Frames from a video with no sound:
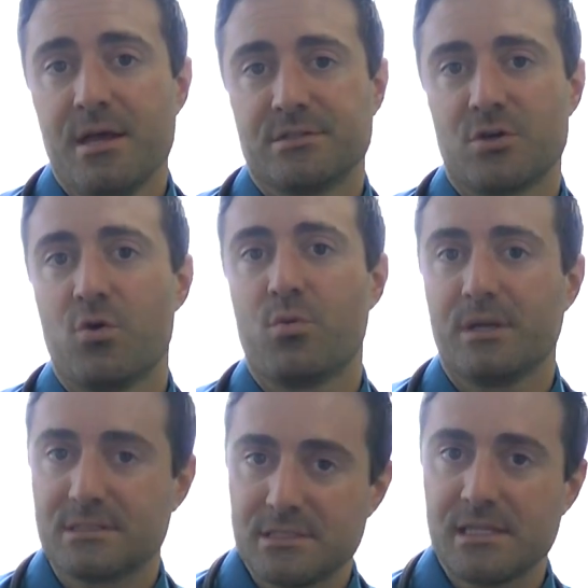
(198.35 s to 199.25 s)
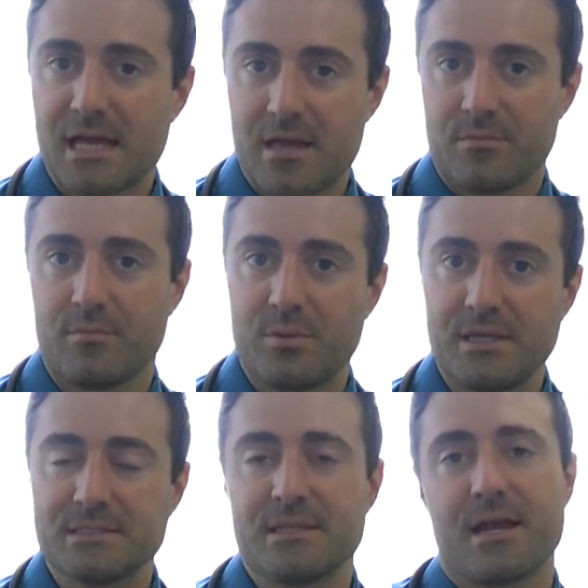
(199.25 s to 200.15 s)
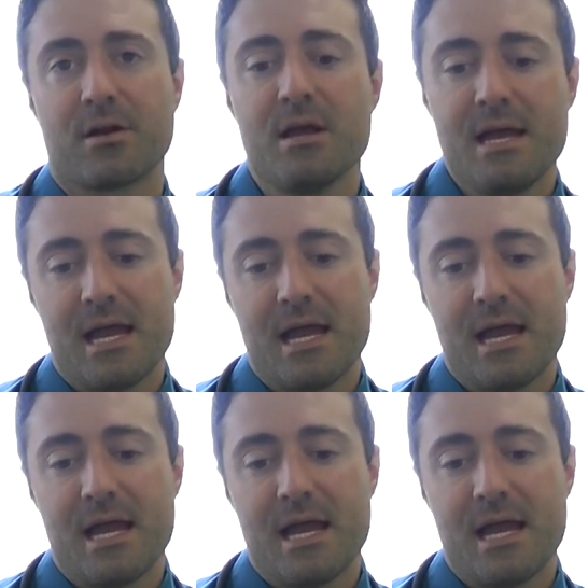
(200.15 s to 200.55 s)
So we see that piece there.